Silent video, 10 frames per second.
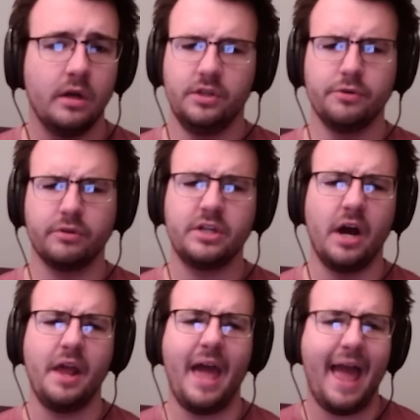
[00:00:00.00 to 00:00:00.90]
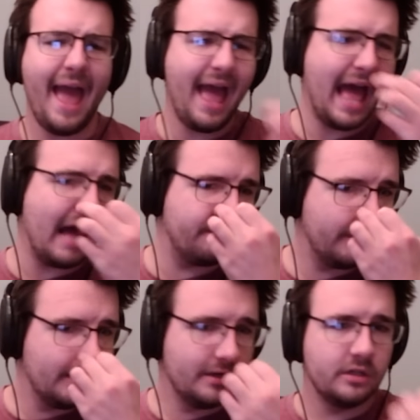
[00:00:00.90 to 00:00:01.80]
you're gonna have
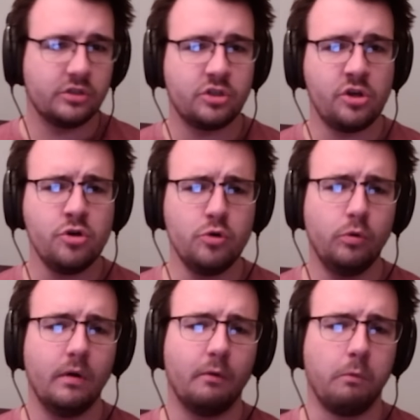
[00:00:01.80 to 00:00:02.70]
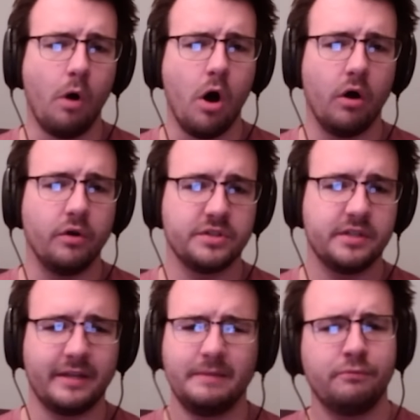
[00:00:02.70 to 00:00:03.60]
2 walls
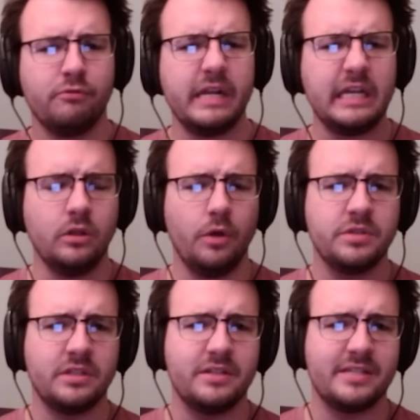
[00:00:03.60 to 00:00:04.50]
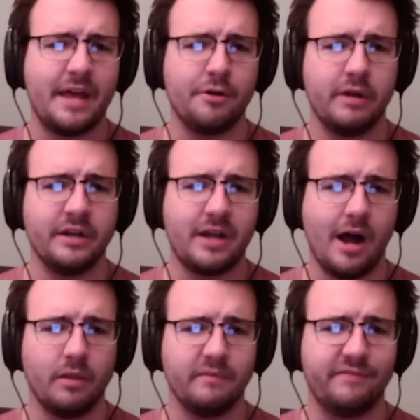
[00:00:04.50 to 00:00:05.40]
like pretty close to the center in
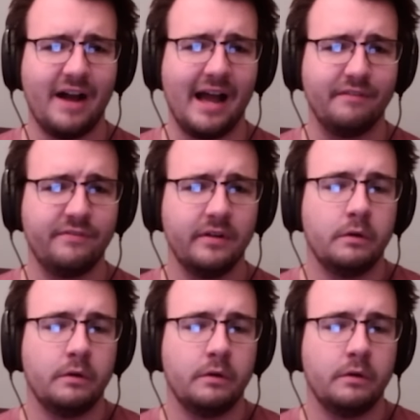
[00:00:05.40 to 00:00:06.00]
column 5,